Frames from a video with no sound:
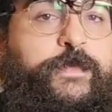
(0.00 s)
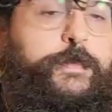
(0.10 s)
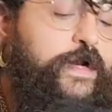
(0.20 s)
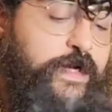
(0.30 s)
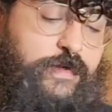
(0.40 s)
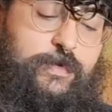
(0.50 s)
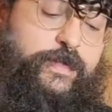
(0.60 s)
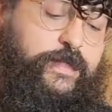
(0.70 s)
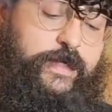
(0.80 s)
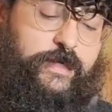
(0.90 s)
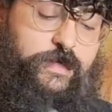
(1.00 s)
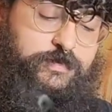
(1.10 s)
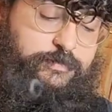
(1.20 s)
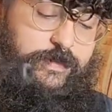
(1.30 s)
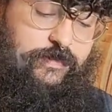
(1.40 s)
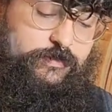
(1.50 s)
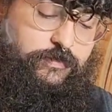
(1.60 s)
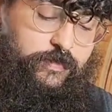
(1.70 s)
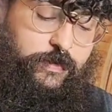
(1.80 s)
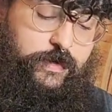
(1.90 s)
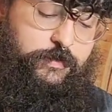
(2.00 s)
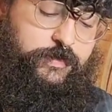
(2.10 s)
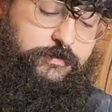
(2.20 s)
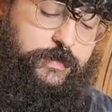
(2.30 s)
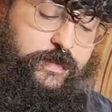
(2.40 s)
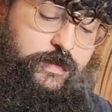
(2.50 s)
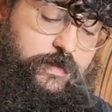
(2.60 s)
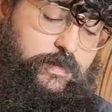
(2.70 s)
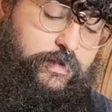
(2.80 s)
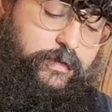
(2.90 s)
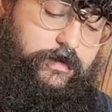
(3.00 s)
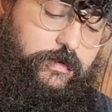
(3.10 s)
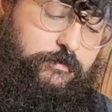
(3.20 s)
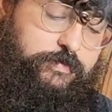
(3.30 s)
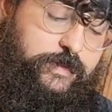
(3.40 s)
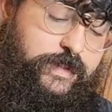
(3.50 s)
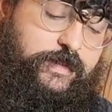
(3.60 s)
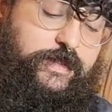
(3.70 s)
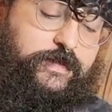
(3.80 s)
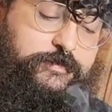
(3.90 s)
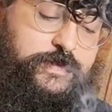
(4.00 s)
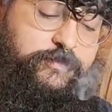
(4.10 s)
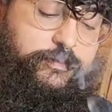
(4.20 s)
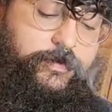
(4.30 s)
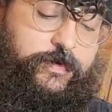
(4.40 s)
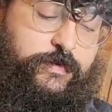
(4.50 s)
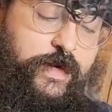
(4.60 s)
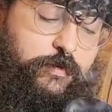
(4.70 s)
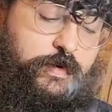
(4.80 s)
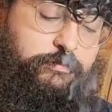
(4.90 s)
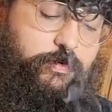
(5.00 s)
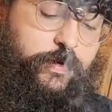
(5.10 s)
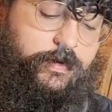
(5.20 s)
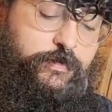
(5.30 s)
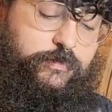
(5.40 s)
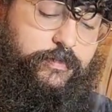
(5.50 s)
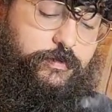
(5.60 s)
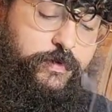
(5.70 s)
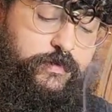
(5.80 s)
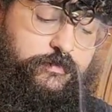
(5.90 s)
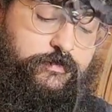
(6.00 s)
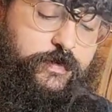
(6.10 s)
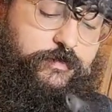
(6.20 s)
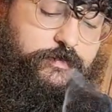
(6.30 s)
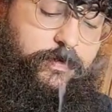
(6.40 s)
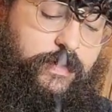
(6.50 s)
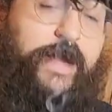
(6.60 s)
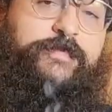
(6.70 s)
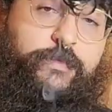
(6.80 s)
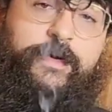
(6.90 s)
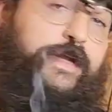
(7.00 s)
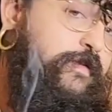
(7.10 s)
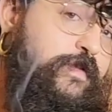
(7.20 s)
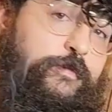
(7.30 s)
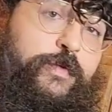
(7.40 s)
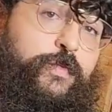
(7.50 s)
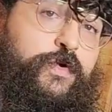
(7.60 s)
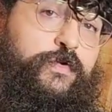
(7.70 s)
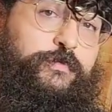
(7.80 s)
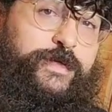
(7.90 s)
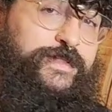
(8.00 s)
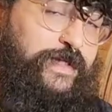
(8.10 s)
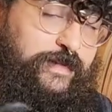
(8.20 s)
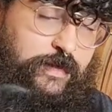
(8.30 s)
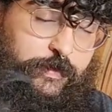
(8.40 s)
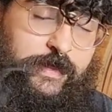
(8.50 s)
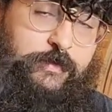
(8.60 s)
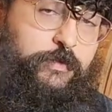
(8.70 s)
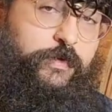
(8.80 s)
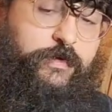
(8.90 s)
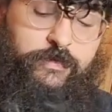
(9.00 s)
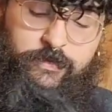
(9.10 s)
They might not know anything else, but they do know they were able to be completely themselves with you. And at one point, you would have, if your life, you would have given them the world, but it's not that way anymore.